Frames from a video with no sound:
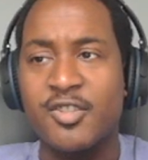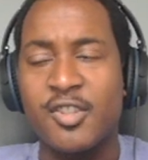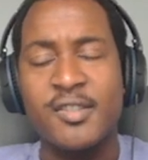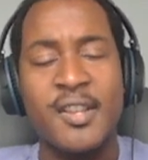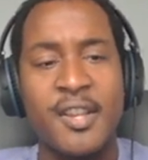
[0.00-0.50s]
it's
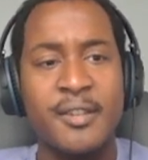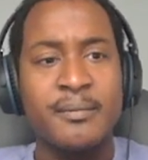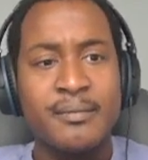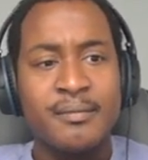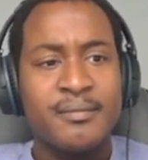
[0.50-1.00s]
just like,
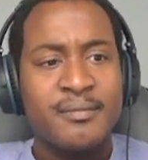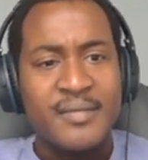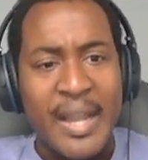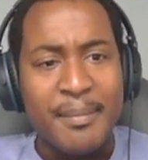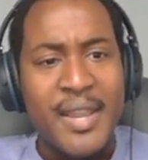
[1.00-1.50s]

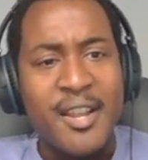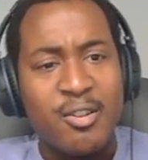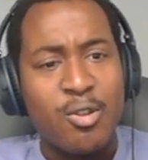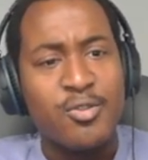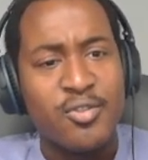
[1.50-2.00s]
I'm getting
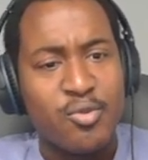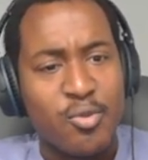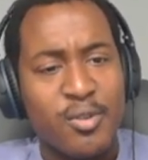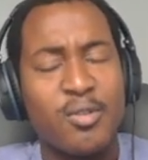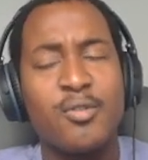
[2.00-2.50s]
closer to
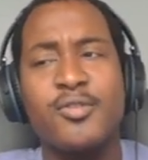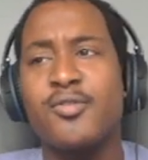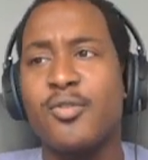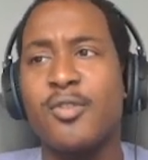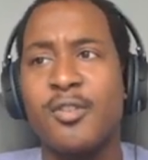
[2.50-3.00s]
her and closer
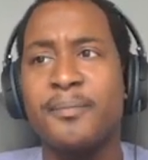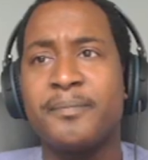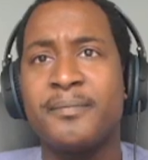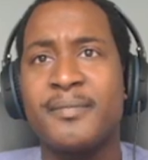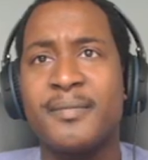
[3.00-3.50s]
to her.
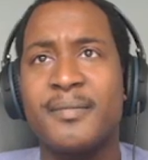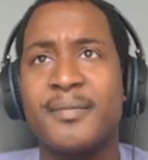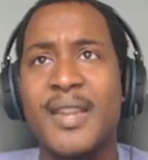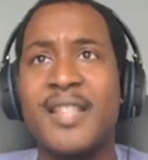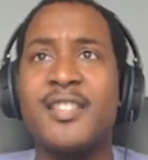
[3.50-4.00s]

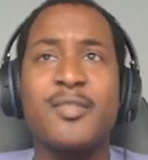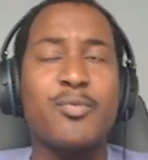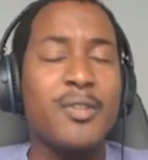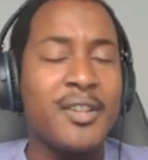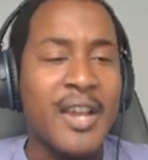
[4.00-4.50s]
And this is
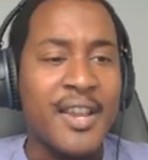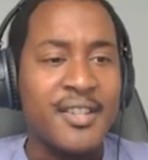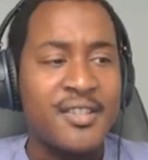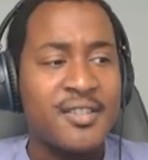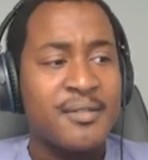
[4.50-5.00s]
really
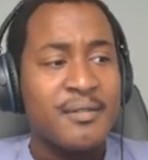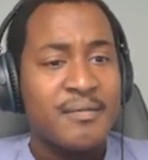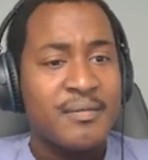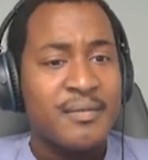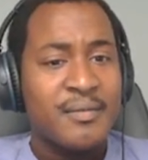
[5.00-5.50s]
nice.
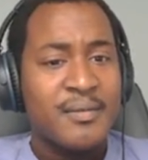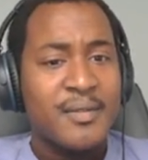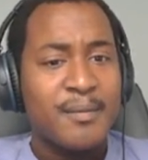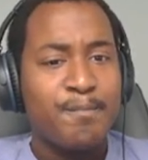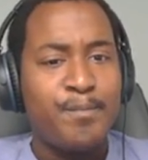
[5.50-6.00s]

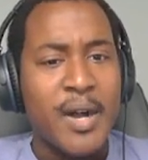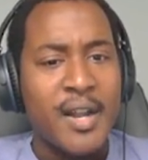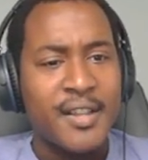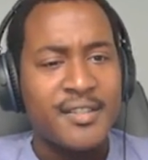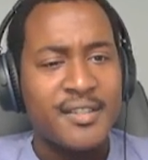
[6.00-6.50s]

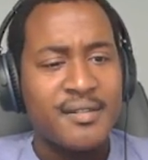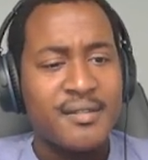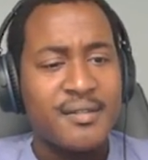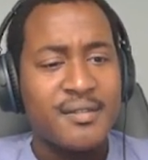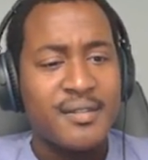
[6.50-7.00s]
But
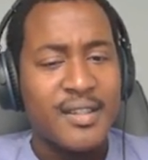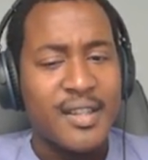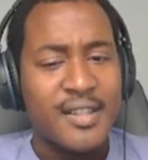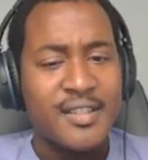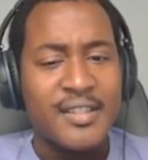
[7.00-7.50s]

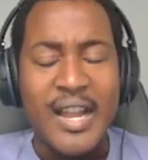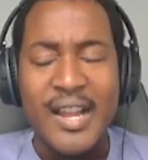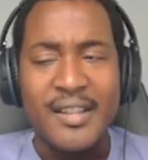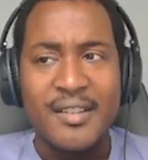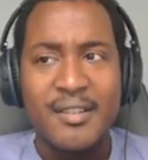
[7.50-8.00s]
it's
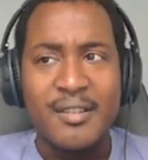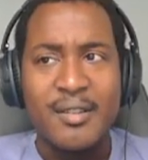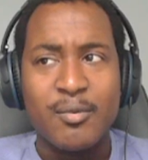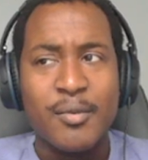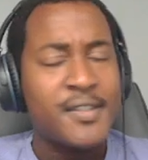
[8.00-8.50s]
not
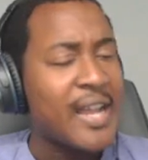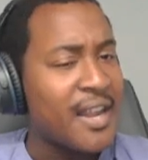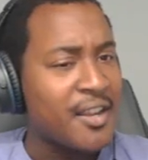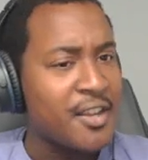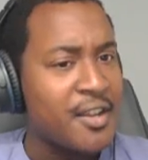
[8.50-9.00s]
with
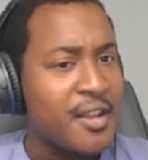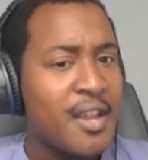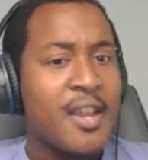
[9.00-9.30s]
Saki.